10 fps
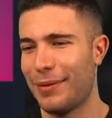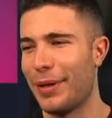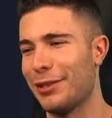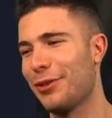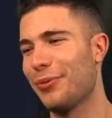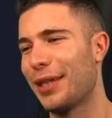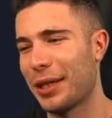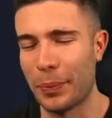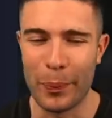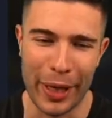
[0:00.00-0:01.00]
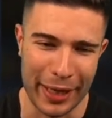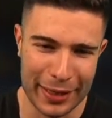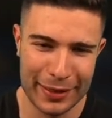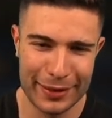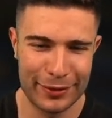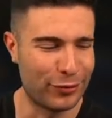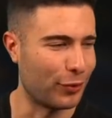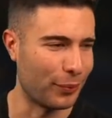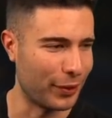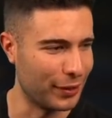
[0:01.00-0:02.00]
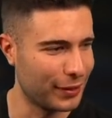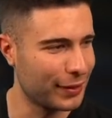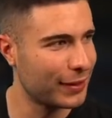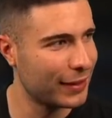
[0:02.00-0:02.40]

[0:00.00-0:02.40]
Imagine we come back from this.